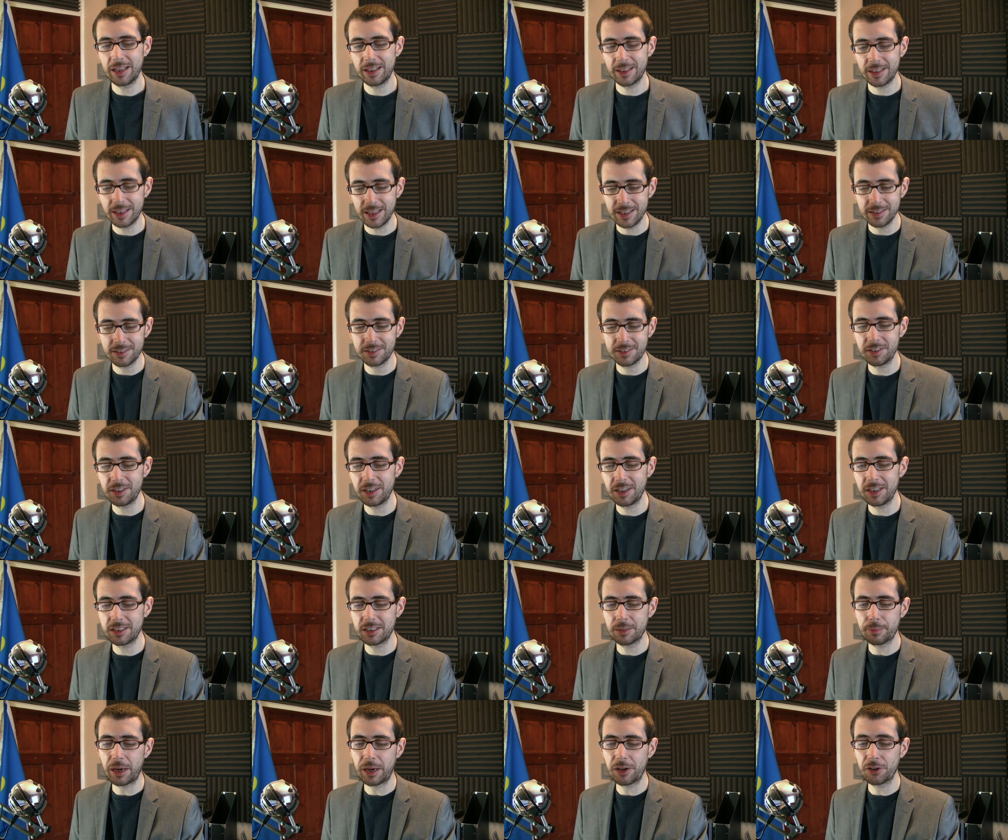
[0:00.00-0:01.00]
This
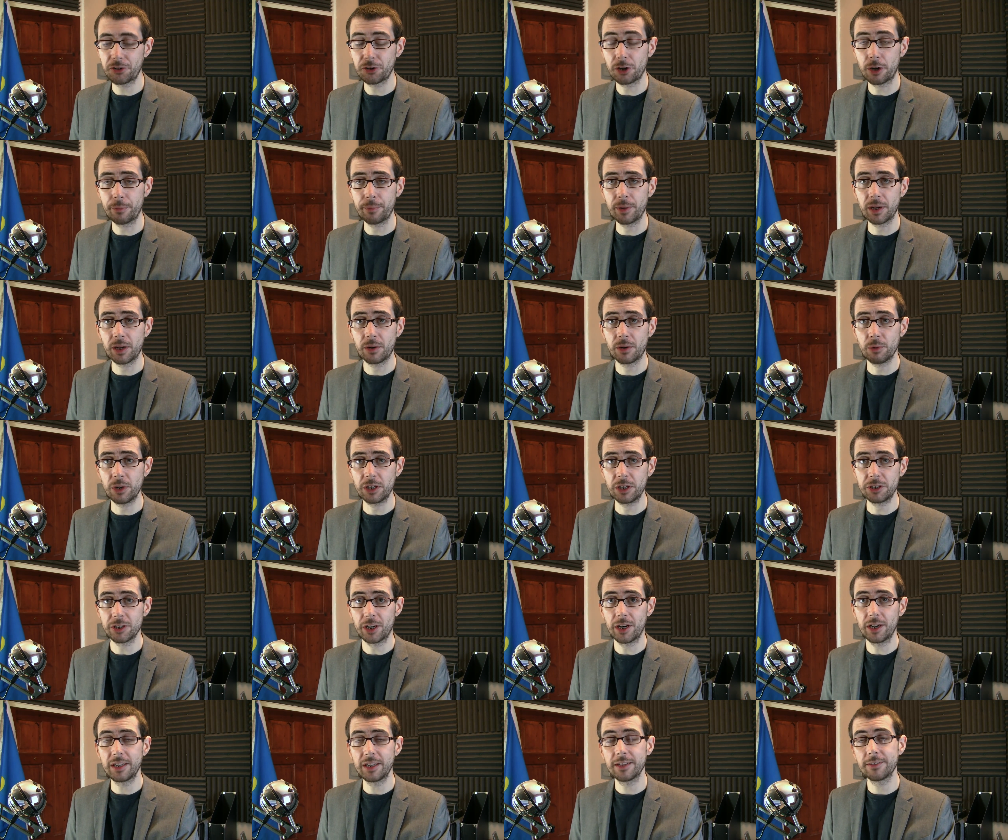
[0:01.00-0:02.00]
is about a topic which
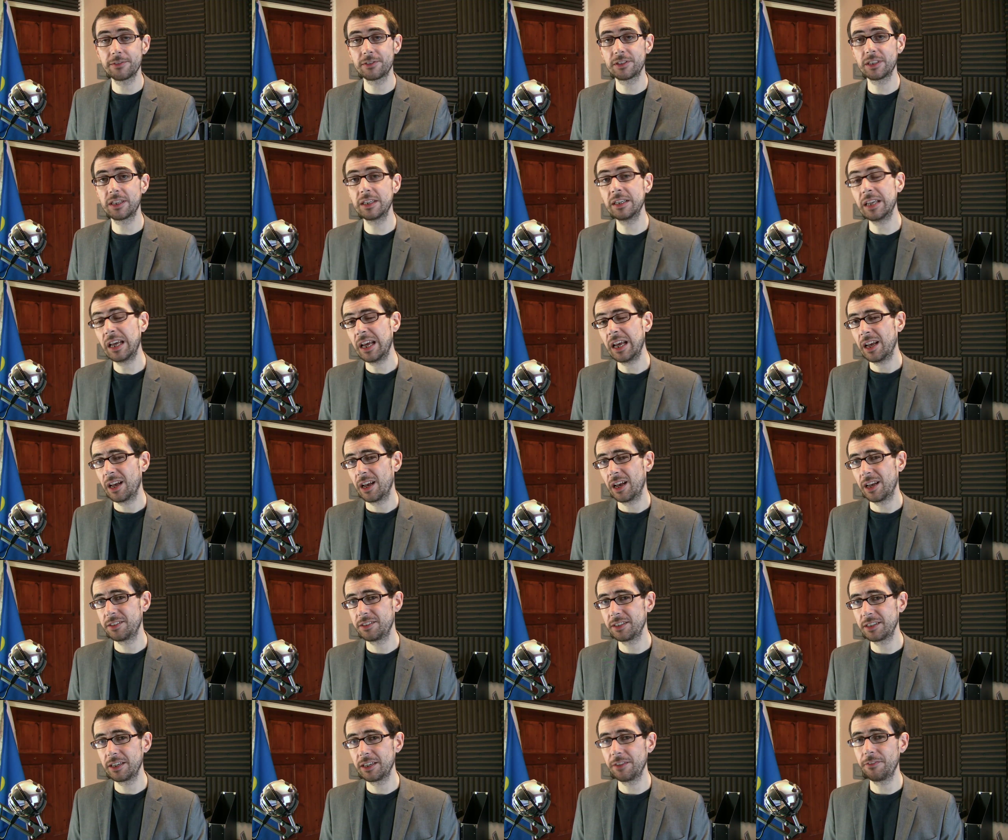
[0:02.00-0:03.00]
I have seen a
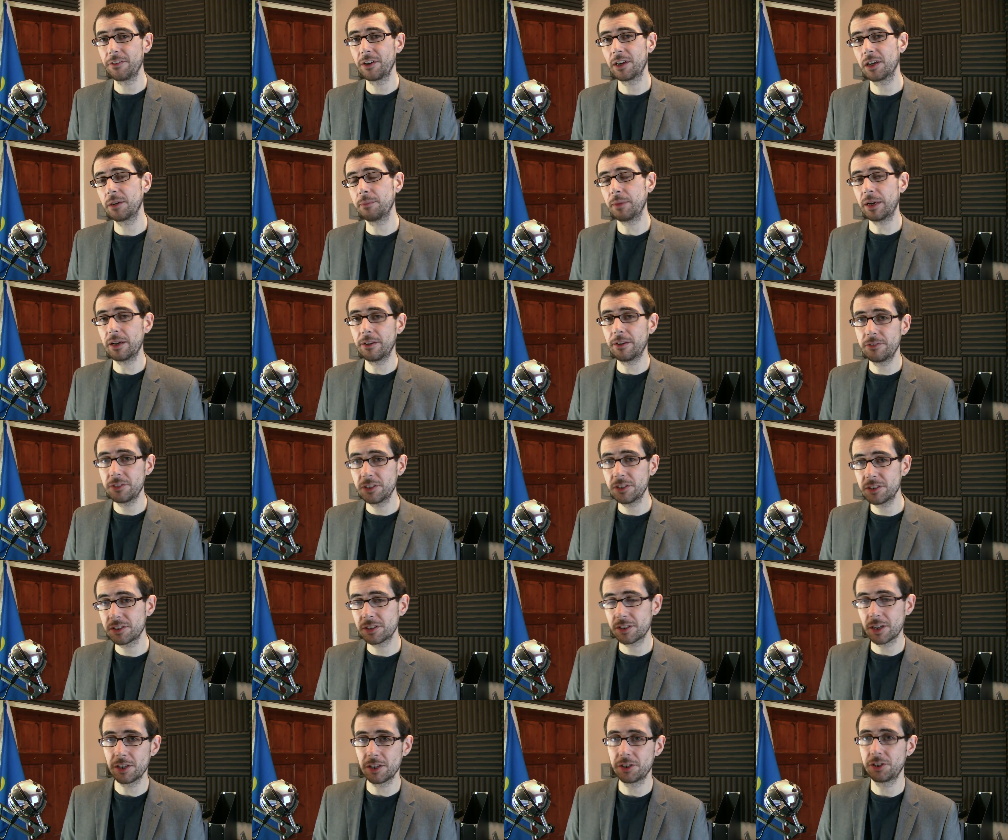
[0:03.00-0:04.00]
significant amount of
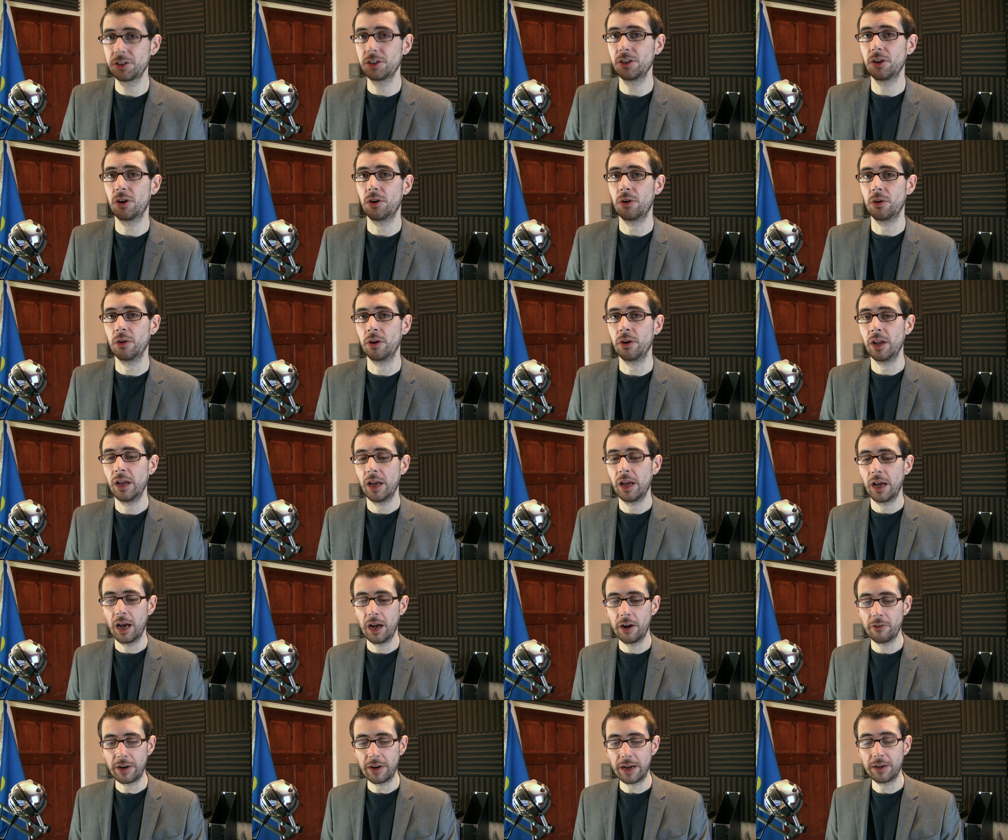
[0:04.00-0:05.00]
discussion on
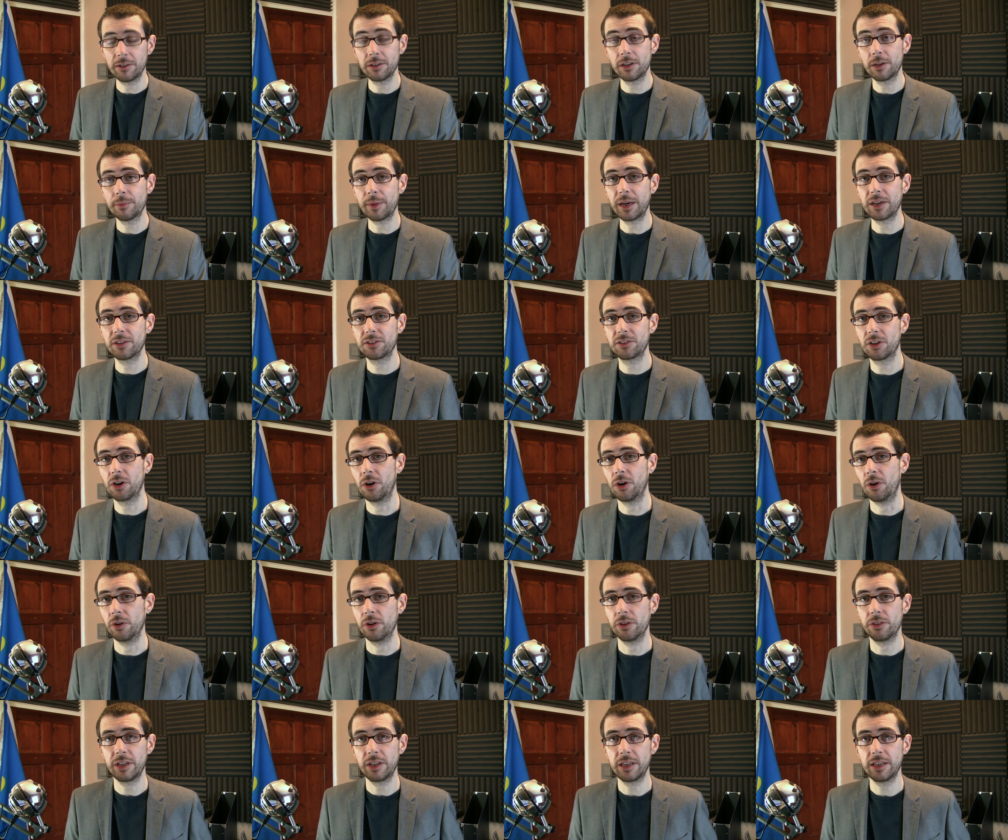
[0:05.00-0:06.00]
around and about
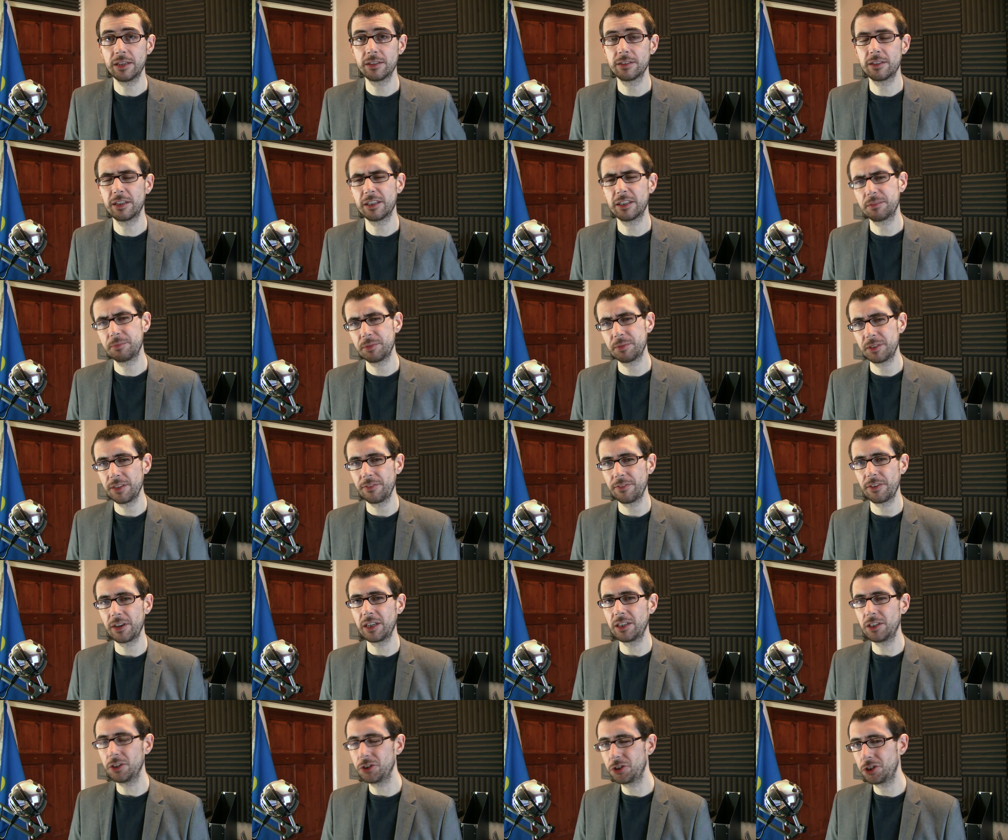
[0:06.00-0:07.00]
on the internet,
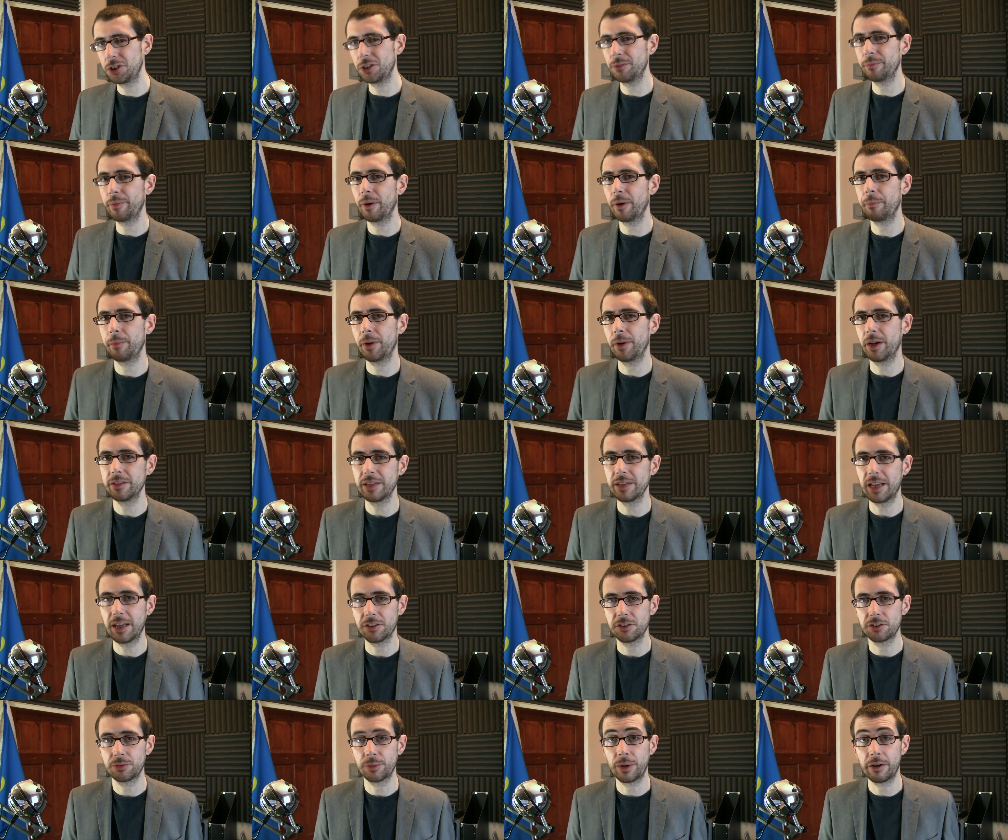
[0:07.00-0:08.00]
specifically YouTube, but
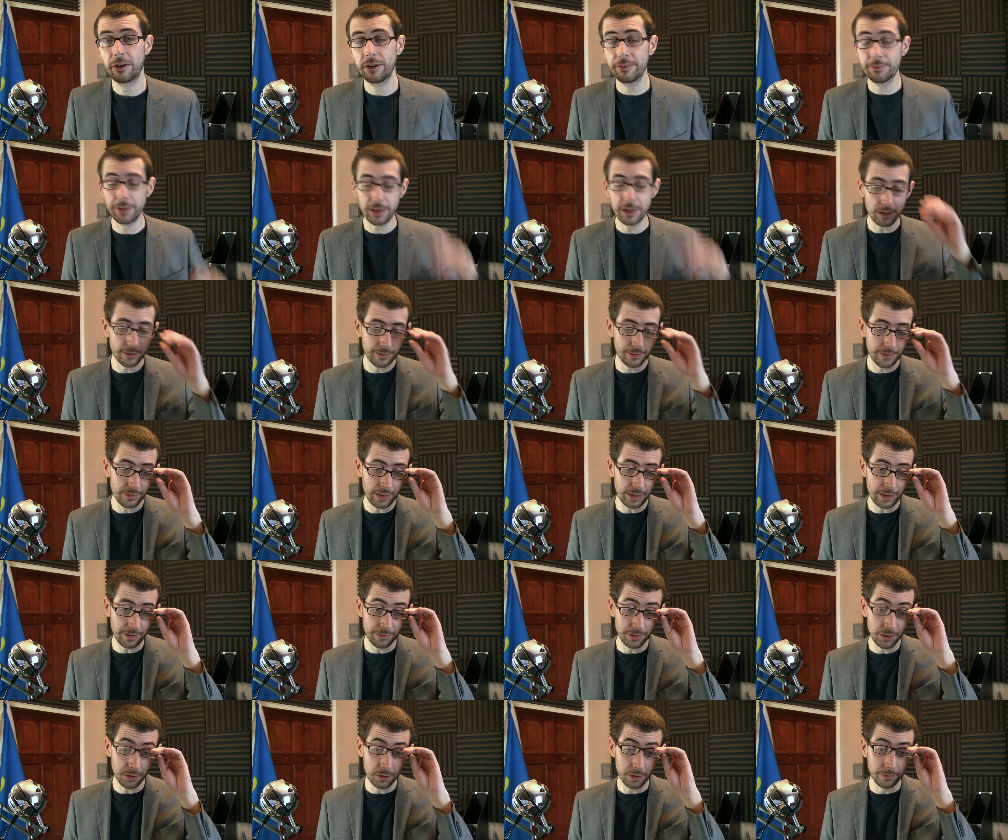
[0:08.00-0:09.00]
elsewhere. And in fact, I've even had a
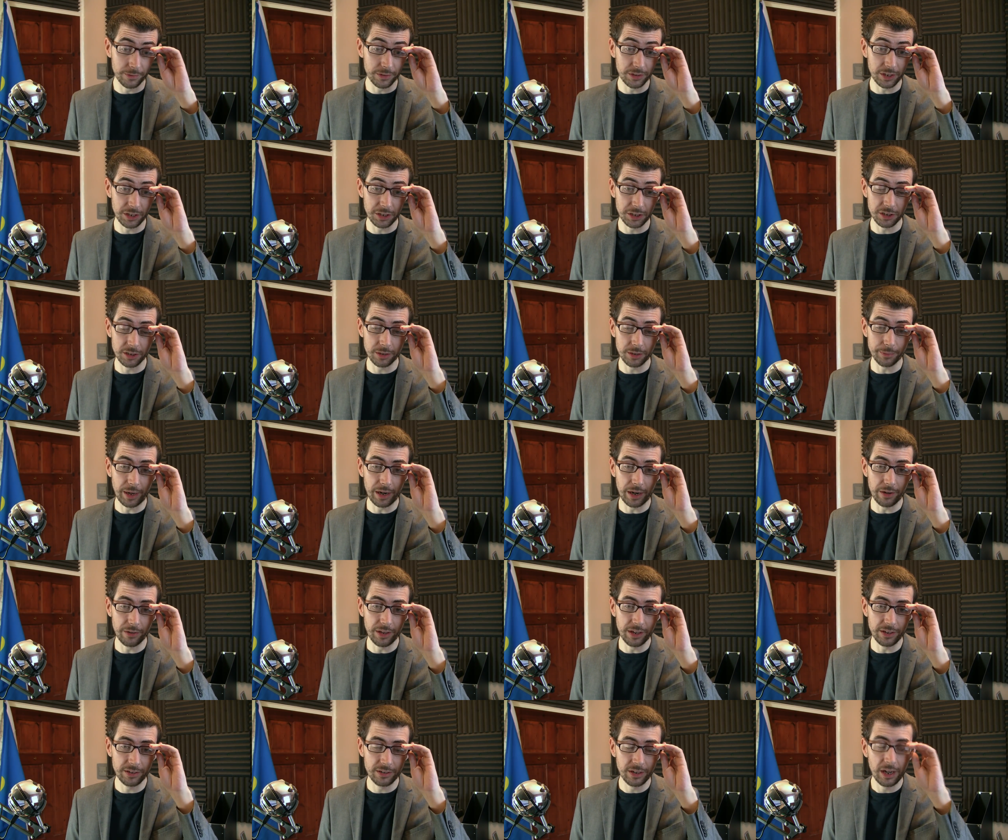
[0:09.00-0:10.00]
few conversations about
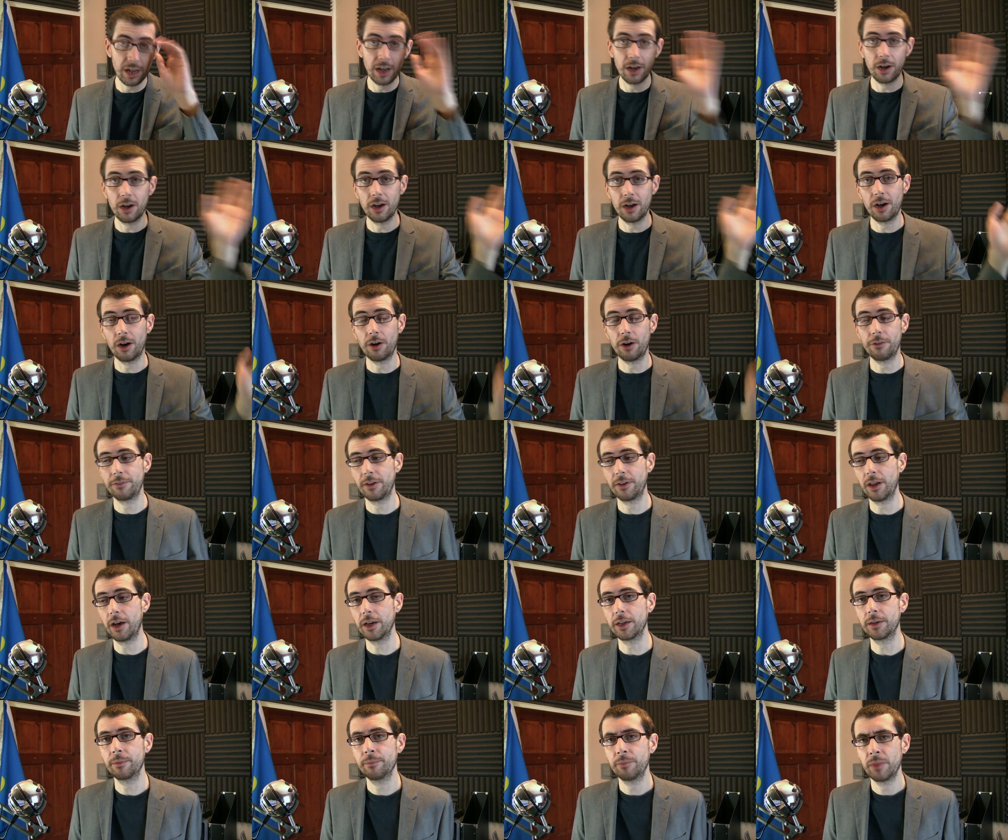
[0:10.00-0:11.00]
this uh,
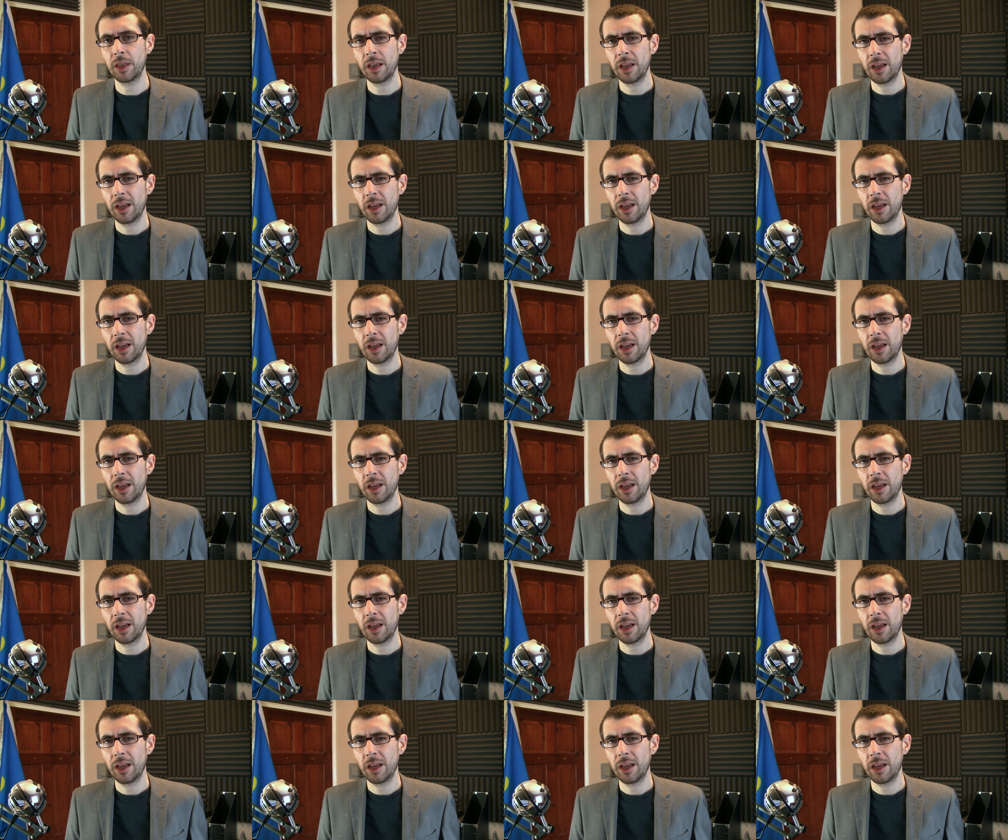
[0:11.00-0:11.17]
offline.